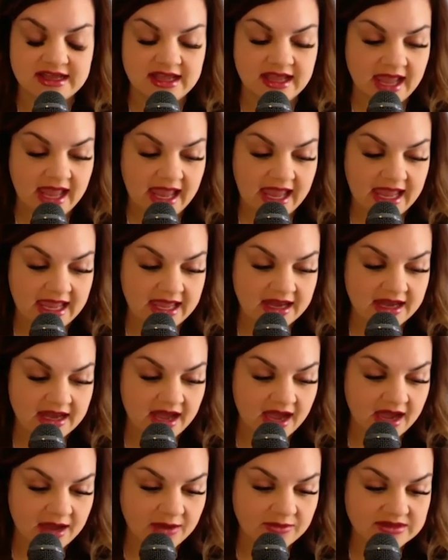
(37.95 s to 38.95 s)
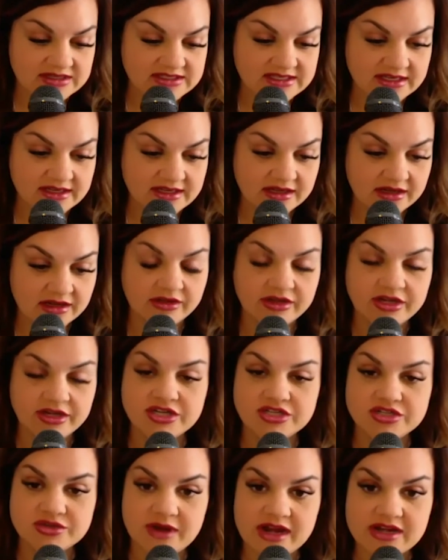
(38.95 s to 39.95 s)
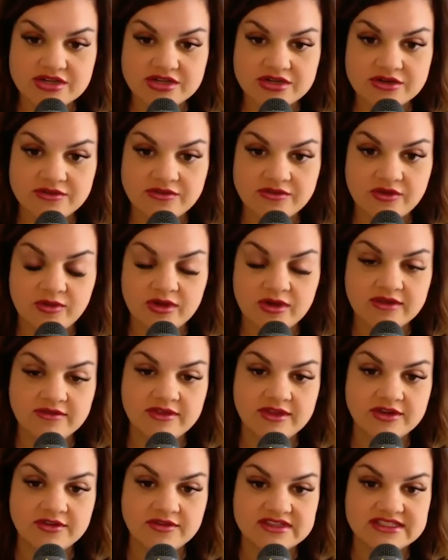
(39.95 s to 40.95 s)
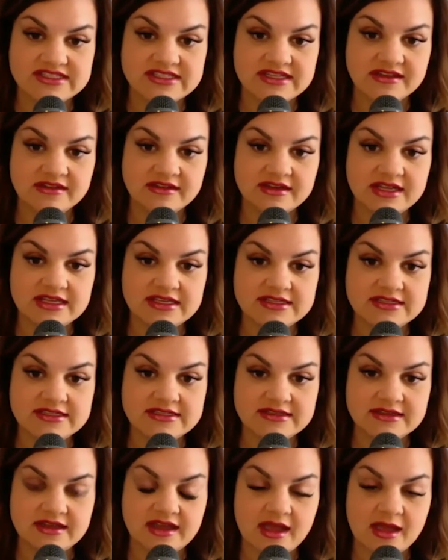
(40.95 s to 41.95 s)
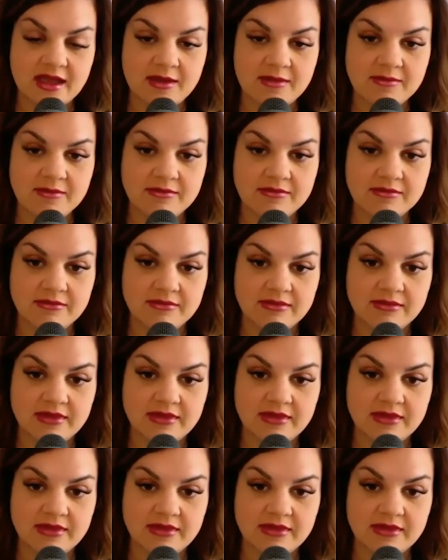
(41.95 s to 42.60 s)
And I was a clinic director for one of their facilities um,